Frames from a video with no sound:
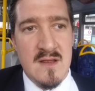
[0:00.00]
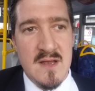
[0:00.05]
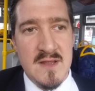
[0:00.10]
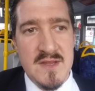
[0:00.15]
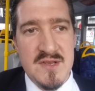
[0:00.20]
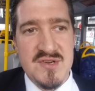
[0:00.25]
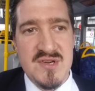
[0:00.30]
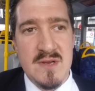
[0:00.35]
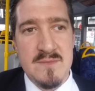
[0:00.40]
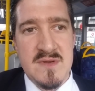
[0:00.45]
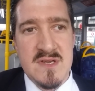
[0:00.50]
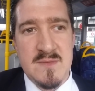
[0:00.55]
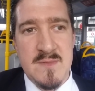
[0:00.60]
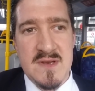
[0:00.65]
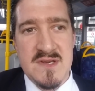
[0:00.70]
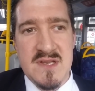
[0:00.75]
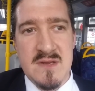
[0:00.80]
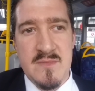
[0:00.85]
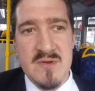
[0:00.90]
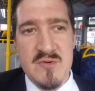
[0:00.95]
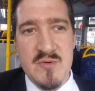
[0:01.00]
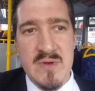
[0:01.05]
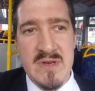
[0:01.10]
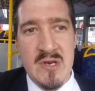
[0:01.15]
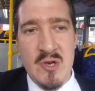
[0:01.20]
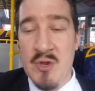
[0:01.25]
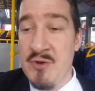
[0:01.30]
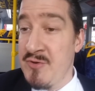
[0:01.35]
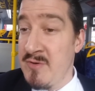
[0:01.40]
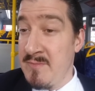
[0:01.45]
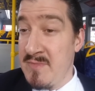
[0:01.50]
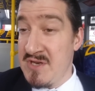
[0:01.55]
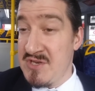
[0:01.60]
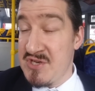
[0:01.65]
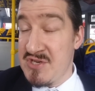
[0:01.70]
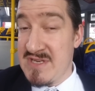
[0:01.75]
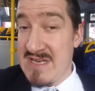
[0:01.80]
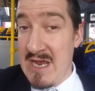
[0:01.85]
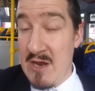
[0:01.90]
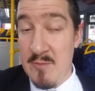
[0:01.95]
and the ships, especially between London
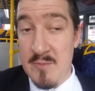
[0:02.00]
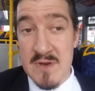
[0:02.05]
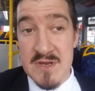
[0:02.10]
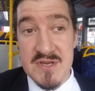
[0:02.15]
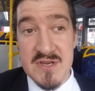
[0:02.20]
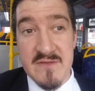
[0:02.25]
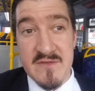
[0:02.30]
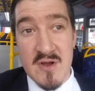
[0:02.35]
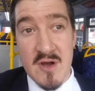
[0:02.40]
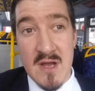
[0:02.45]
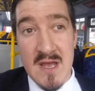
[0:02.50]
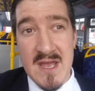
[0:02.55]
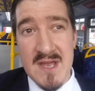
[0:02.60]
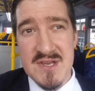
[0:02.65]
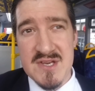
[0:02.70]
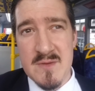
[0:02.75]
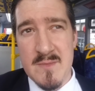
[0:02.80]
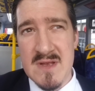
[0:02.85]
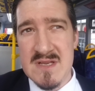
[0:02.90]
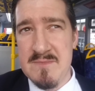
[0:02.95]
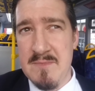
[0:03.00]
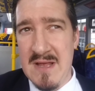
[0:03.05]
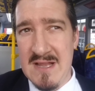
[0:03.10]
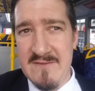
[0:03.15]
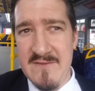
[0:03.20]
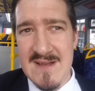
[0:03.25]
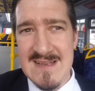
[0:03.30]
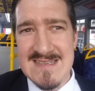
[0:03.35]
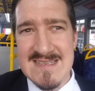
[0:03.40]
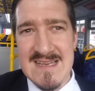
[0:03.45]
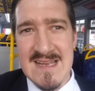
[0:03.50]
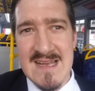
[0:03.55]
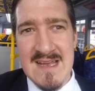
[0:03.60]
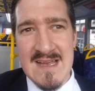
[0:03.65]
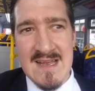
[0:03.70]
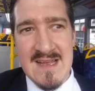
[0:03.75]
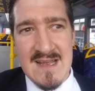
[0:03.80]
Bridge and Tower Bridge. You've got HMS Belfast,